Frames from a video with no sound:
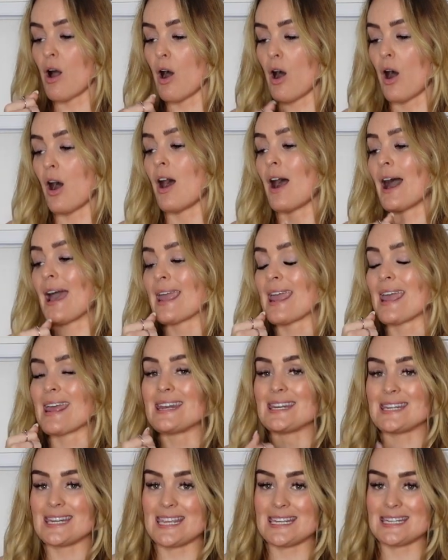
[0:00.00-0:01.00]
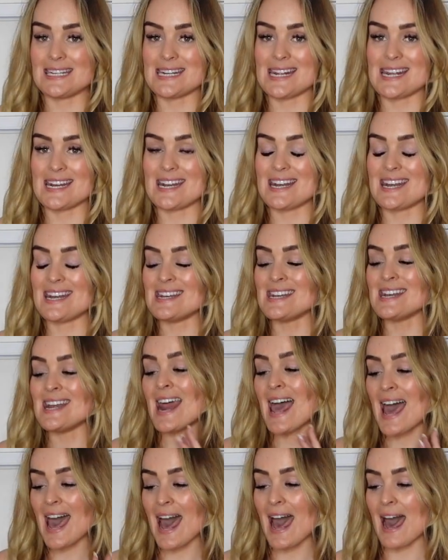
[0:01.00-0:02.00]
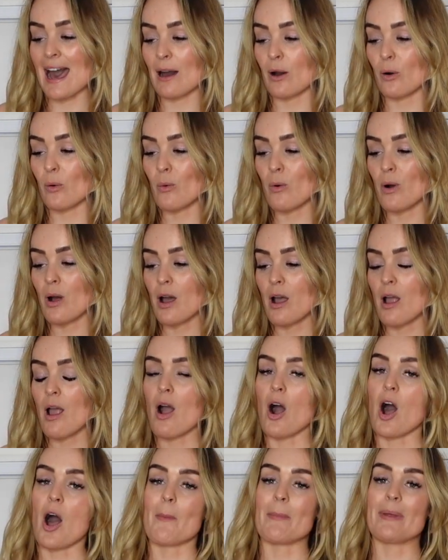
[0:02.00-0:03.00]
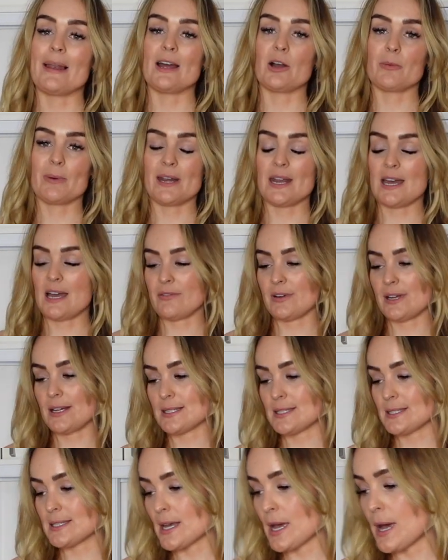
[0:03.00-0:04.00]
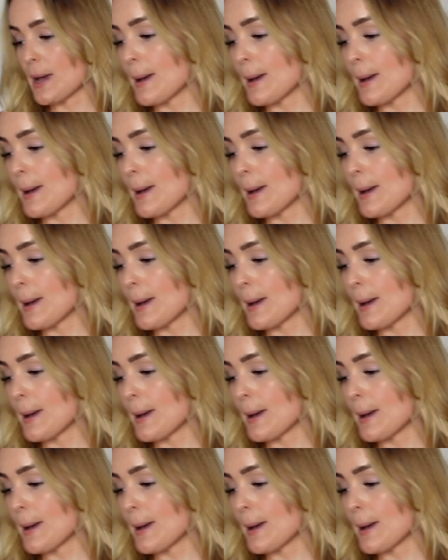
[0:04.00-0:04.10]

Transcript: I needed it. Now, I'm a little bit nervous.